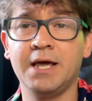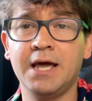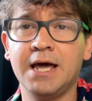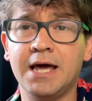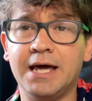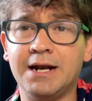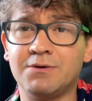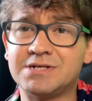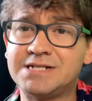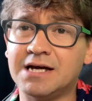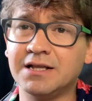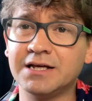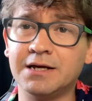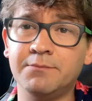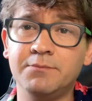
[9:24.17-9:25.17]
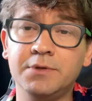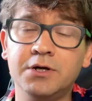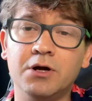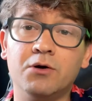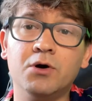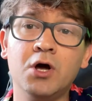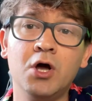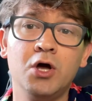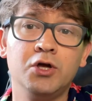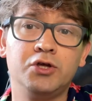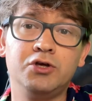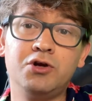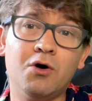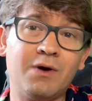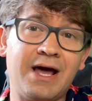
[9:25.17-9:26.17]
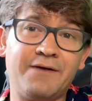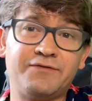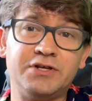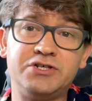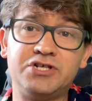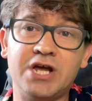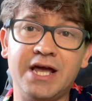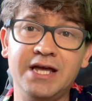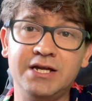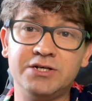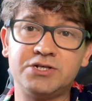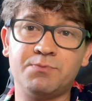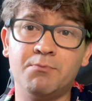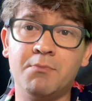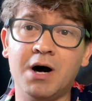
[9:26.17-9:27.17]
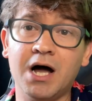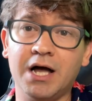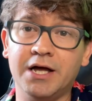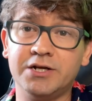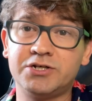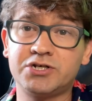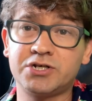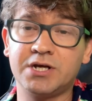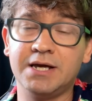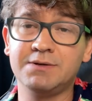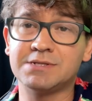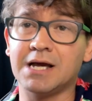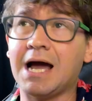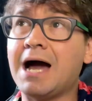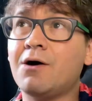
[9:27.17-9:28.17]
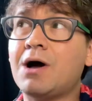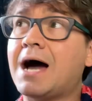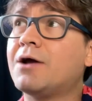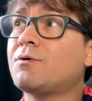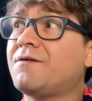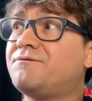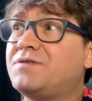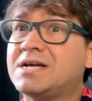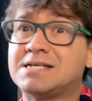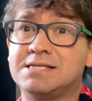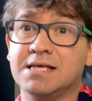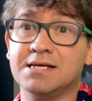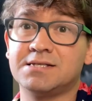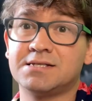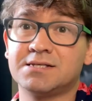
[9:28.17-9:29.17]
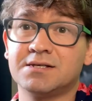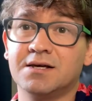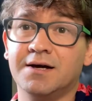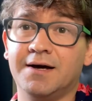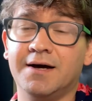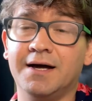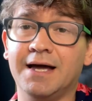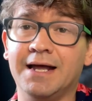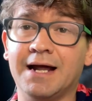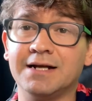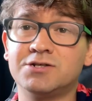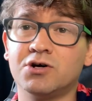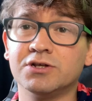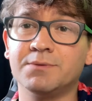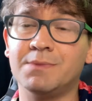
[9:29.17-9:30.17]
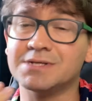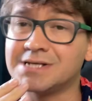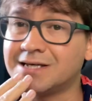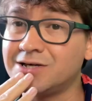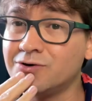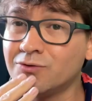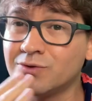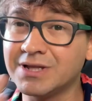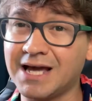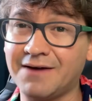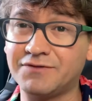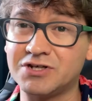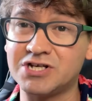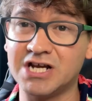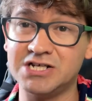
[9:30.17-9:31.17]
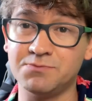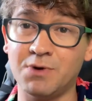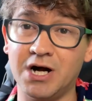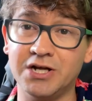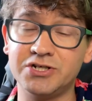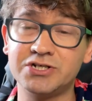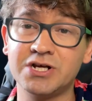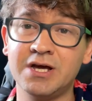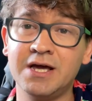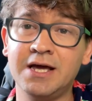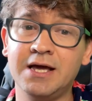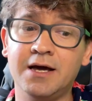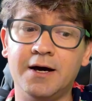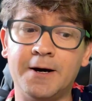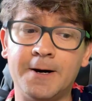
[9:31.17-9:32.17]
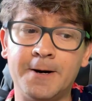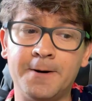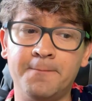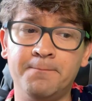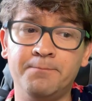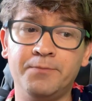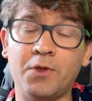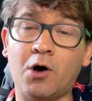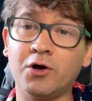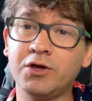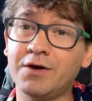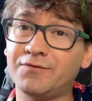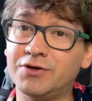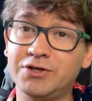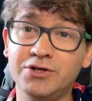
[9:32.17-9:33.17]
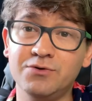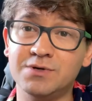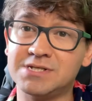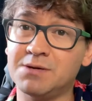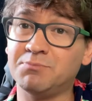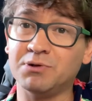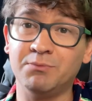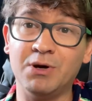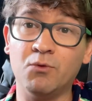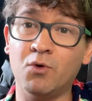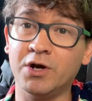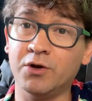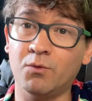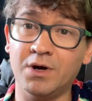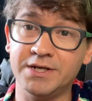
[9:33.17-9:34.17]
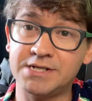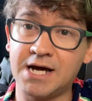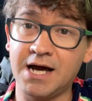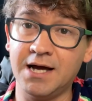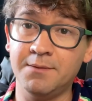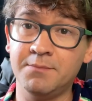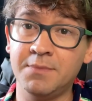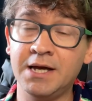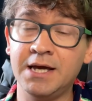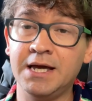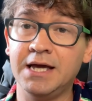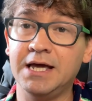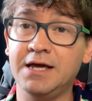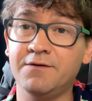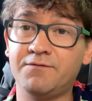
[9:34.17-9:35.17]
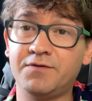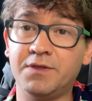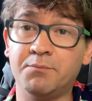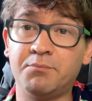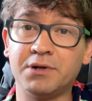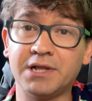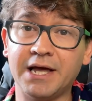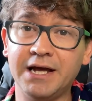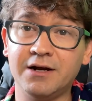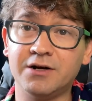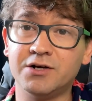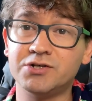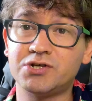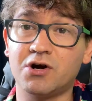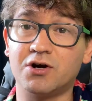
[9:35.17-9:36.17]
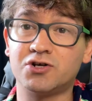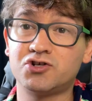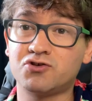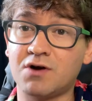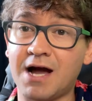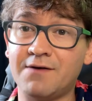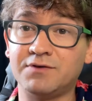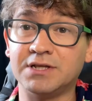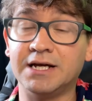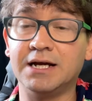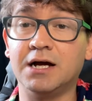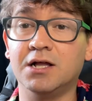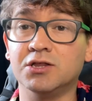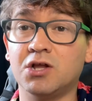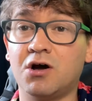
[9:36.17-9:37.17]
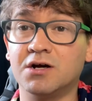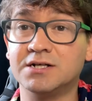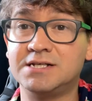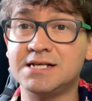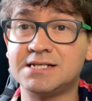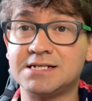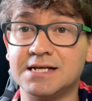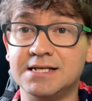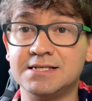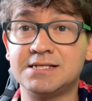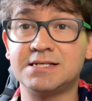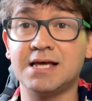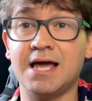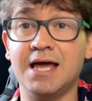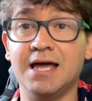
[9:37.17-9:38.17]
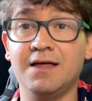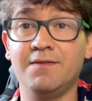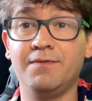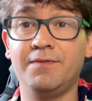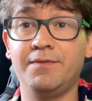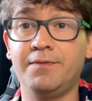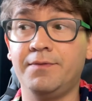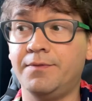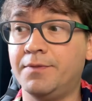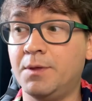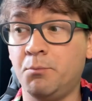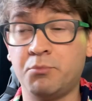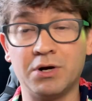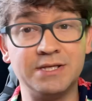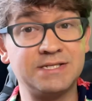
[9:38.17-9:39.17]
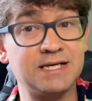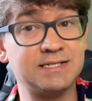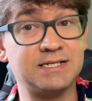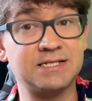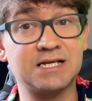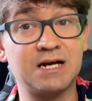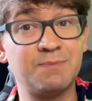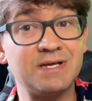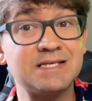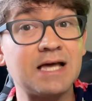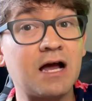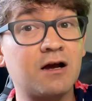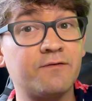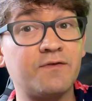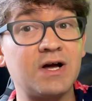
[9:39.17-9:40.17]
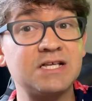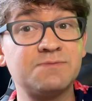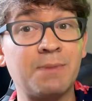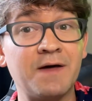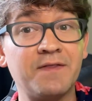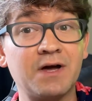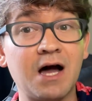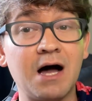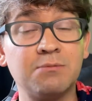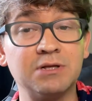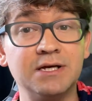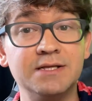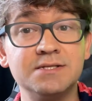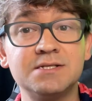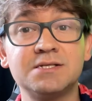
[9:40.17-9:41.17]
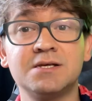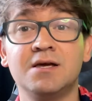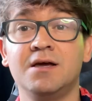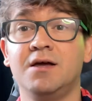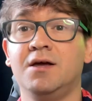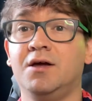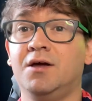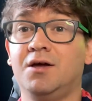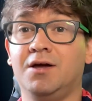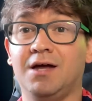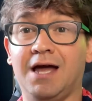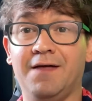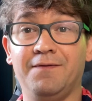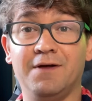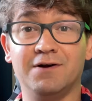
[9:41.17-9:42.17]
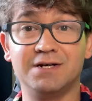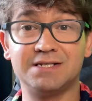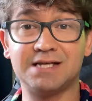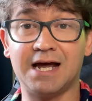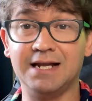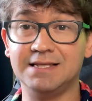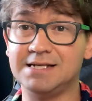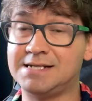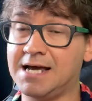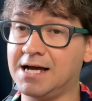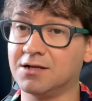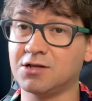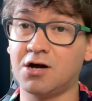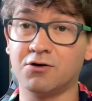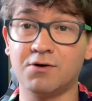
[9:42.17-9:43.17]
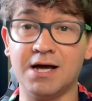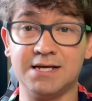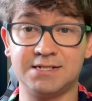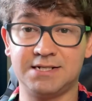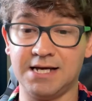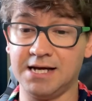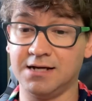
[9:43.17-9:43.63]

And I was telling him, you don't have to change much. He was like, how do I fix this? And I told him, I was like, you don't really have to change much. All you have to do is implement one-to-one time. If the players are traveling a long distance and the princess is going to be sacrificed by the goblins, and they're deciding to take a long rest.